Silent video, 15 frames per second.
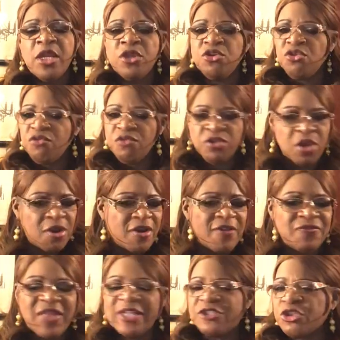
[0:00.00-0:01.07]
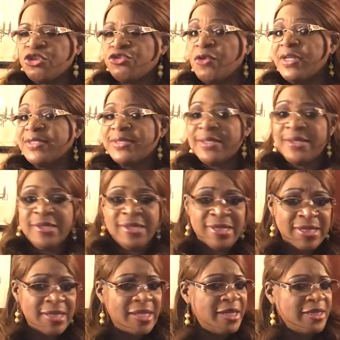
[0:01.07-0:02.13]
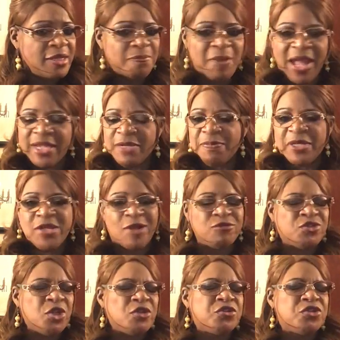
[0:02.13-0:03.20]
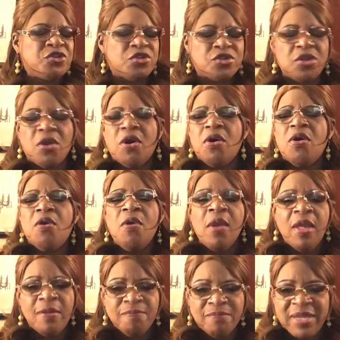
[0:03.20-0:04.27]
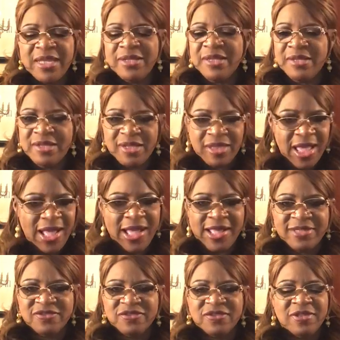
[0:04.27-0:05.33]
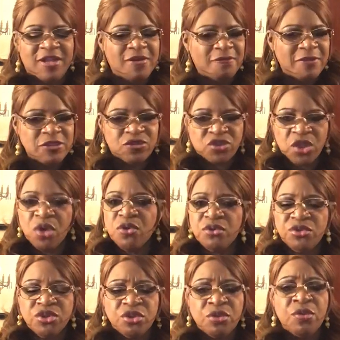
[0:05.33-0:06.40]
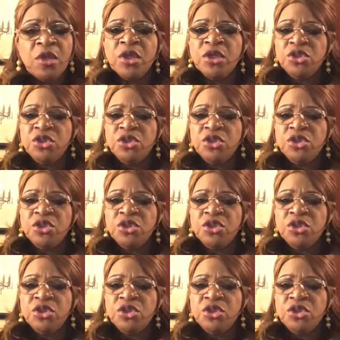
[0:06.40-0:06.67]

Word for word: You learn not to trust anybody because there's so many lies that have been told you.